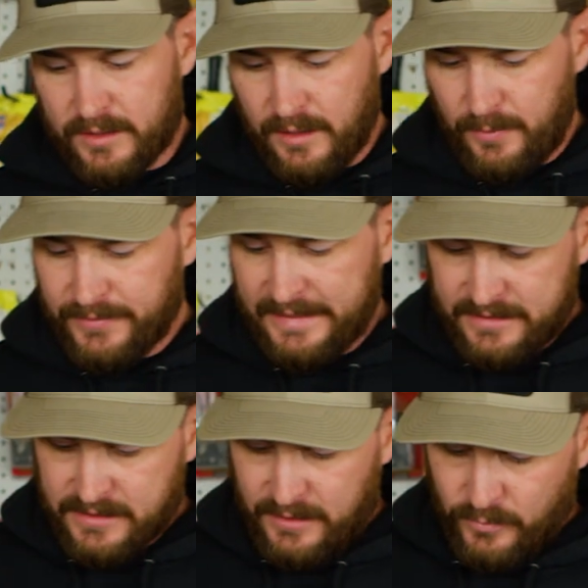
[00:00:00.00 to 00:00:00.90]
a couple
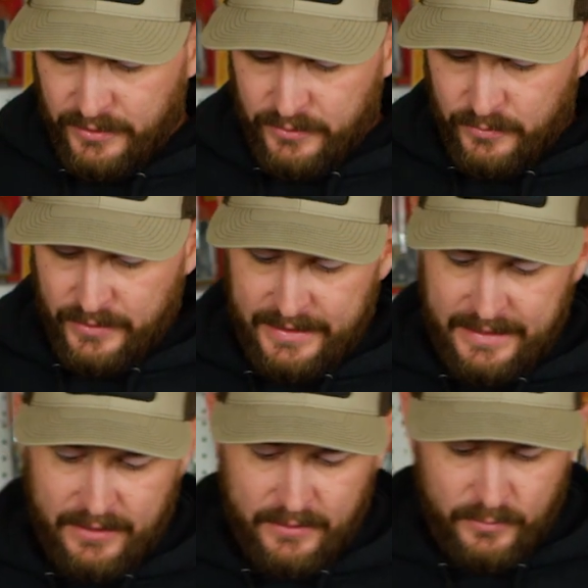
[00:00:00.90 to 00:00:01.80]
things that I want to do right
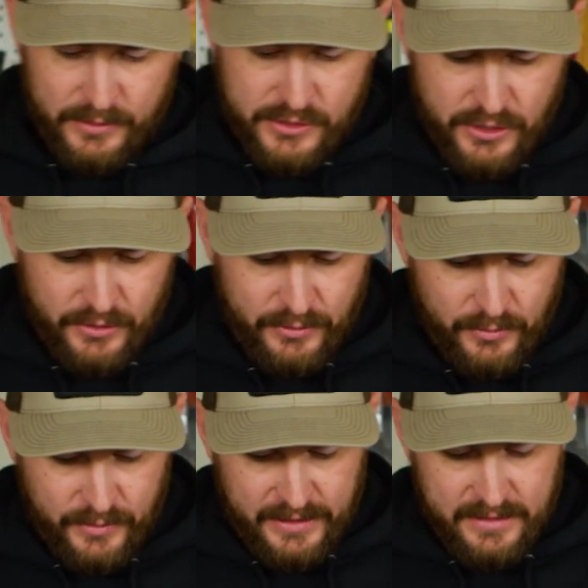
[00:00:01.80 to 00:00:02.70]
now and I want to show
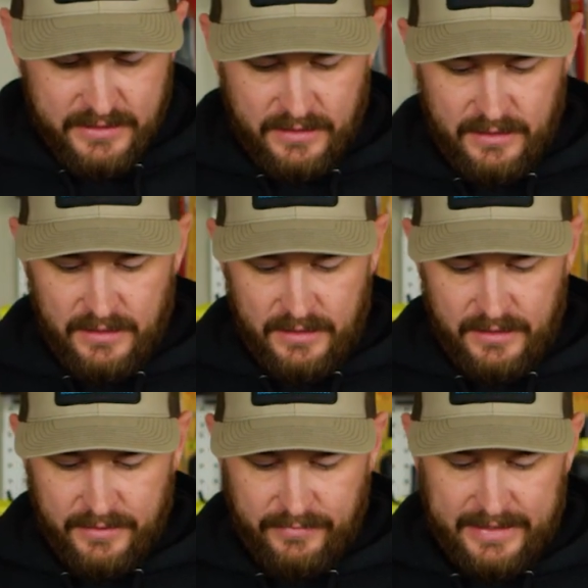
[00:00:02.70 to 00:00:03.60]
you is
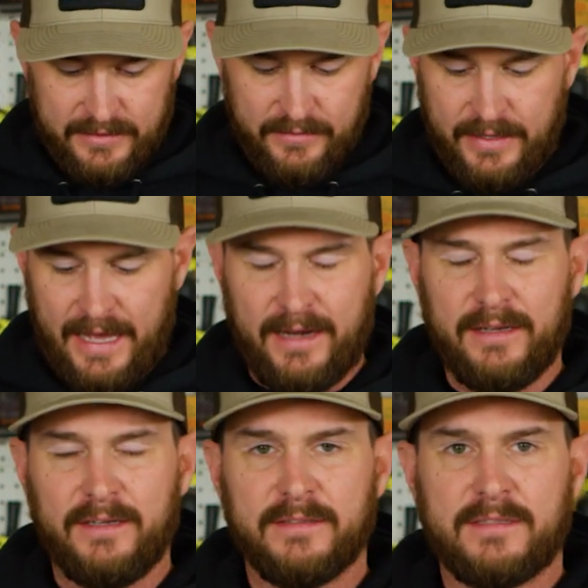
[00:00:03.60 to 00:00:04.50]
the fact of how
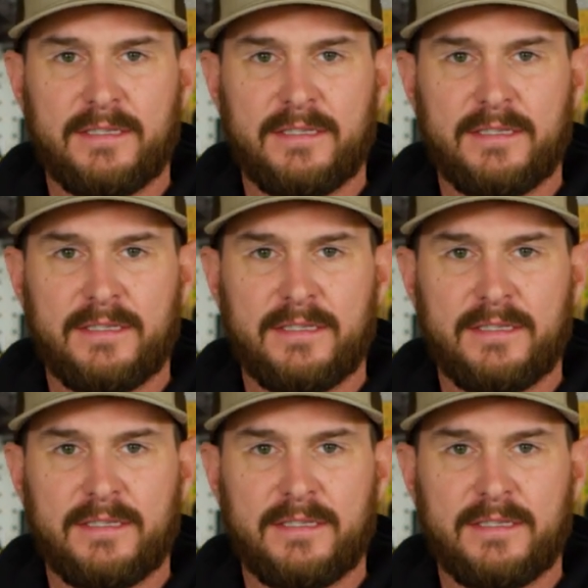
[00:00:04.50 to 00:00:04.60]
to